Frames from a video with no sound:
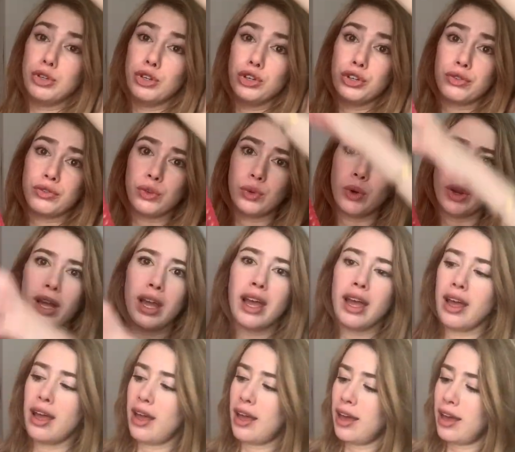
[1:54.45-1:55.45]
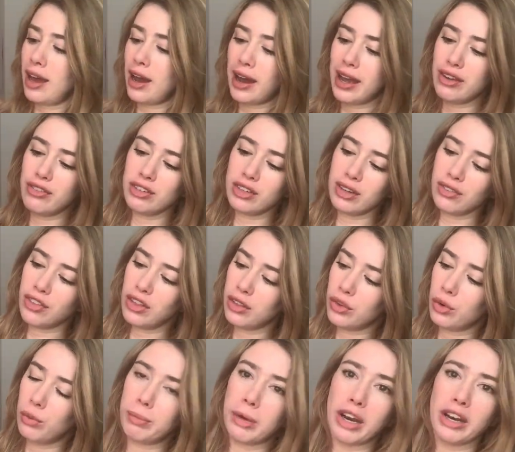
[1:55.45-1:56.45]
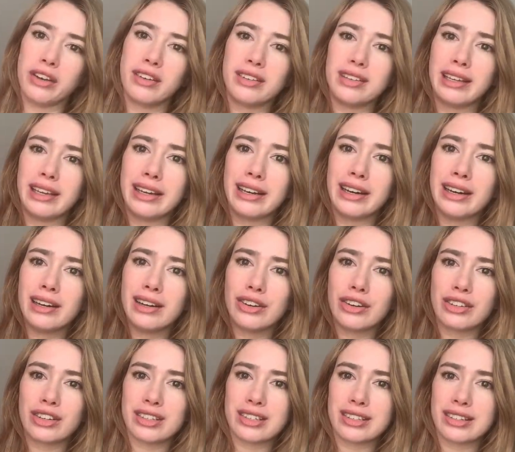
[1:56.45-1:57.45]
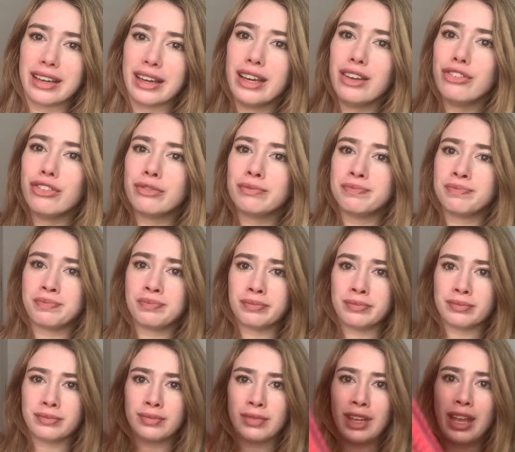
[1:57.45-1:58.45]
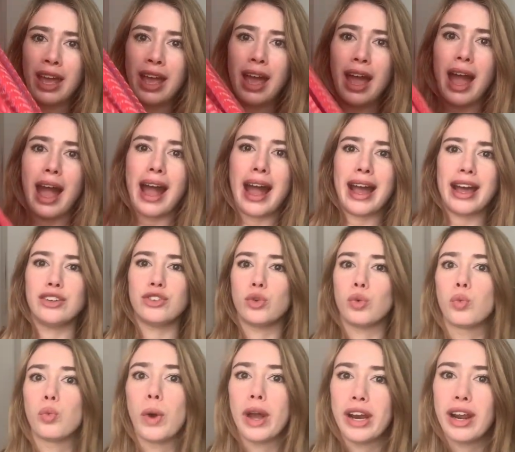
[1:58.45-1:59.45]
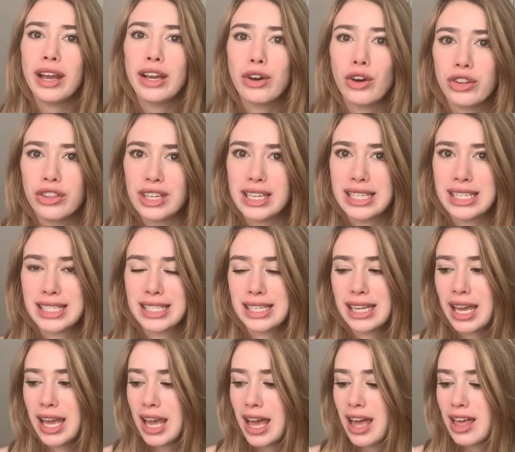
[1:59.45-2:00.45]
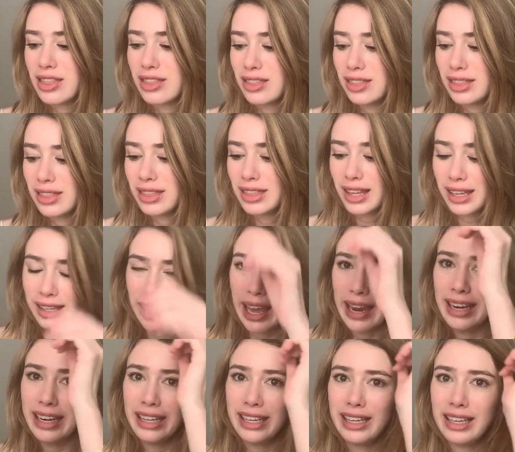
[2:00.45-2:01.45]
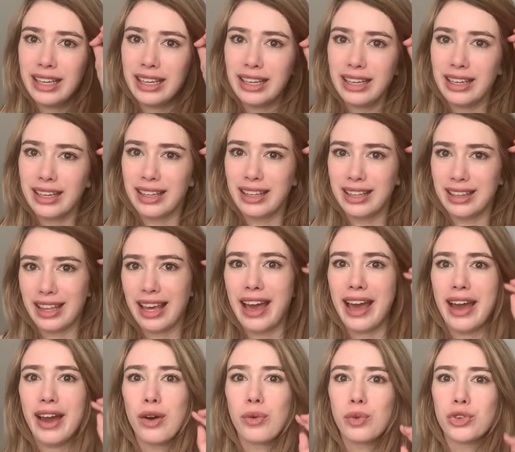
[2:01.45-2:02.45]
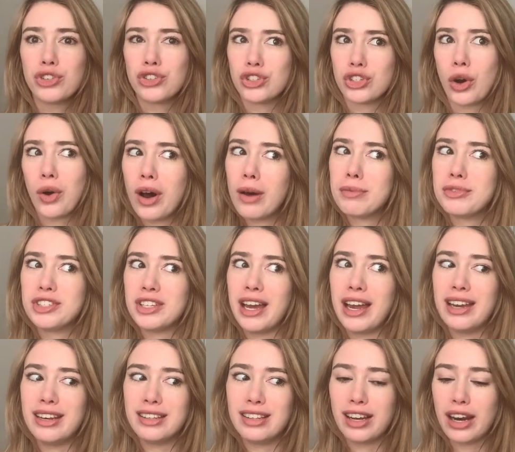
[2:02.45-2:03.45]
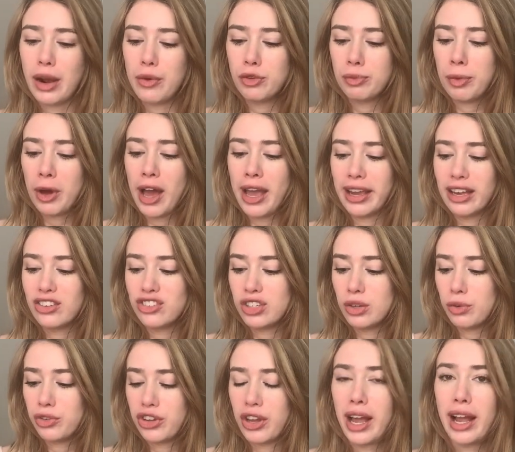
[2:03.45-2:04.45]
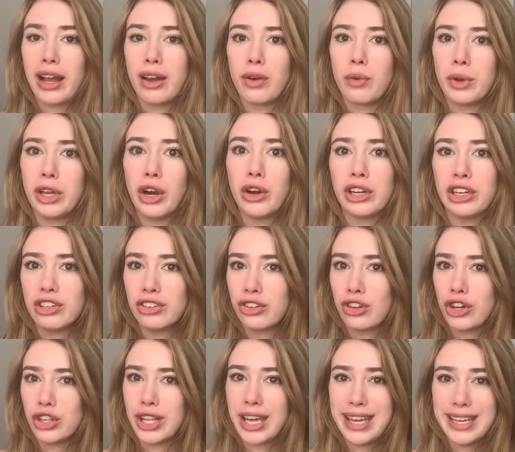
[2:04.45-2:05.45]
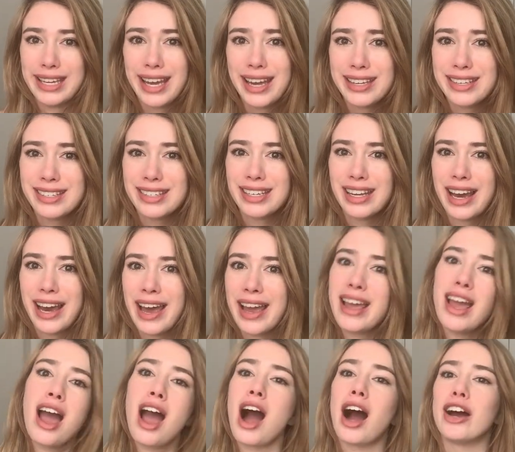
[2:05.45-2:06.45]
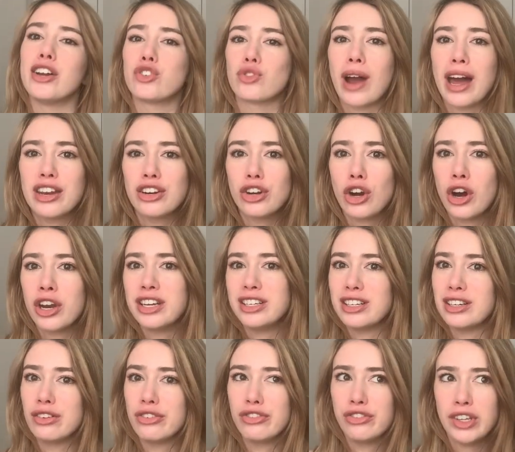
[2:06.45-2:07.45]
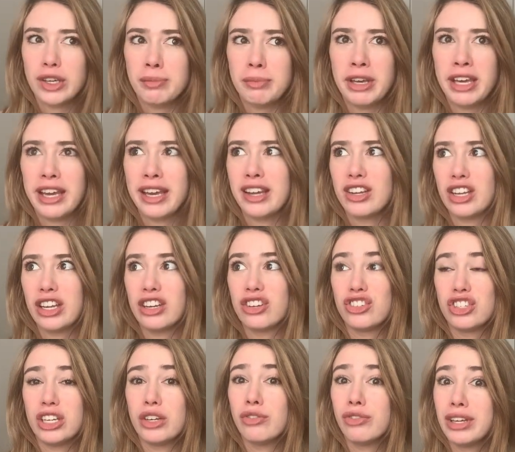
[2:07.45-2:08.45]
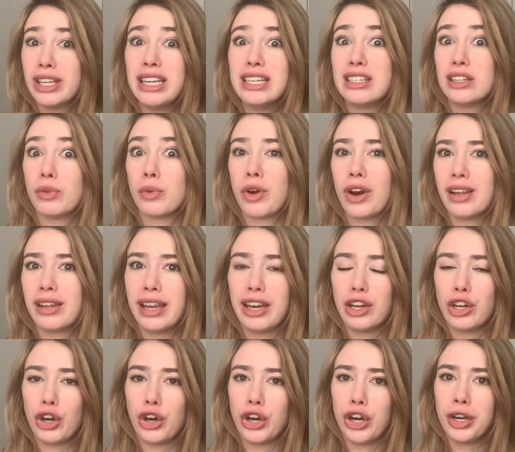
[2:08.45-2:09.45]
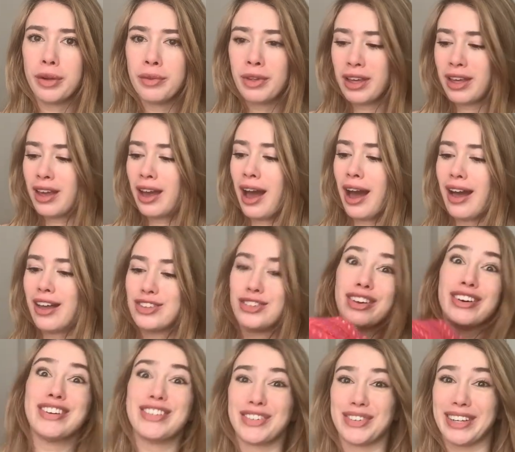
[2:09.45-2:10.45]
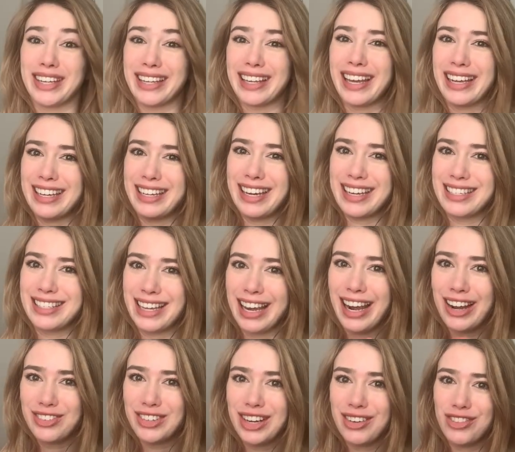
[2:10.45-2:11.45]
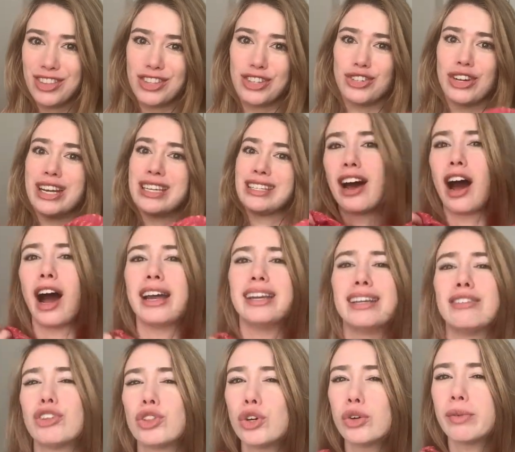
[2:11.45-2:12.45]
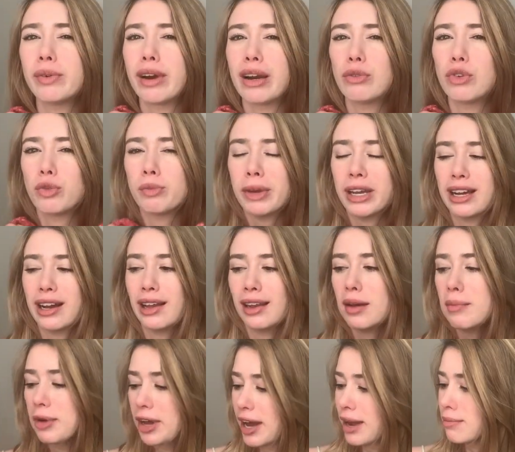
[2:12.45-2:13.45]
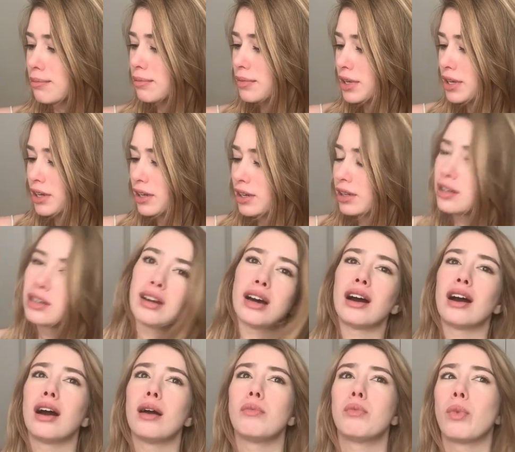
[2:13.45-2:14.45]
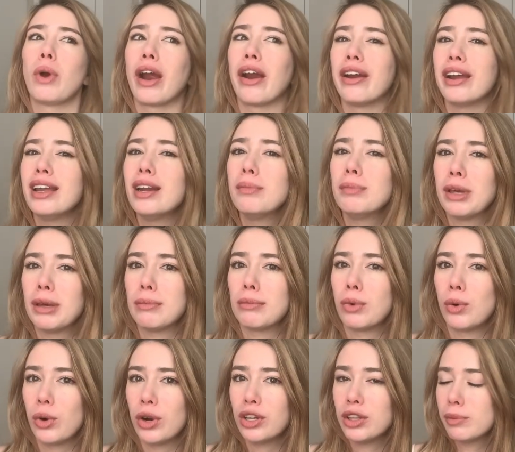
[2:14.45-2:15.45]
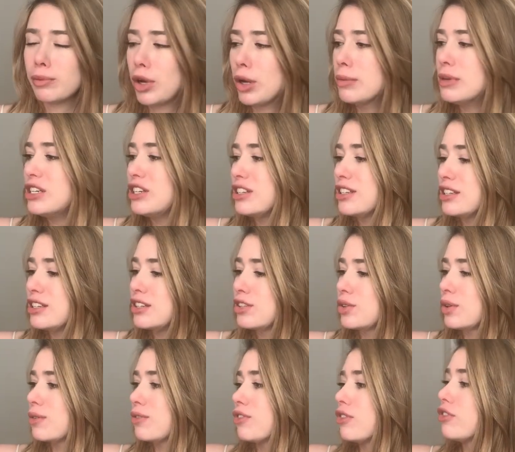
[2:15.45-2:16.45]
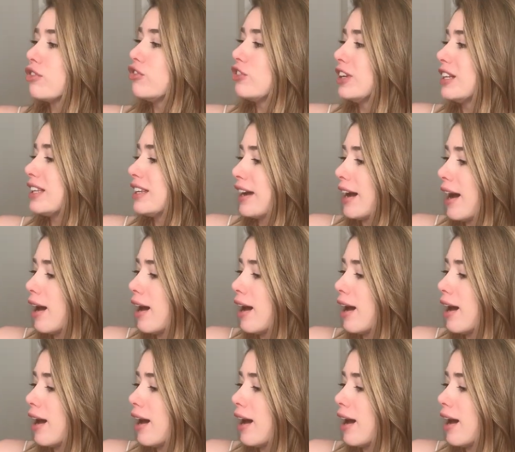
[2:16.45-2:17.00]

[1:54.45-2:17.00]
beautiful. I even love the little buttons here on the sleeve. And when I got this, the lady there was upset that I was buying it. She was like, "We only just got that yesterday. I tried it on, it didn't fit me." Like, she really didn't want to let it go. So I was really like, yes, I have to have this dress. I never thought red was my color, but I'm wearing it a bit more at the moment just to sort of feel it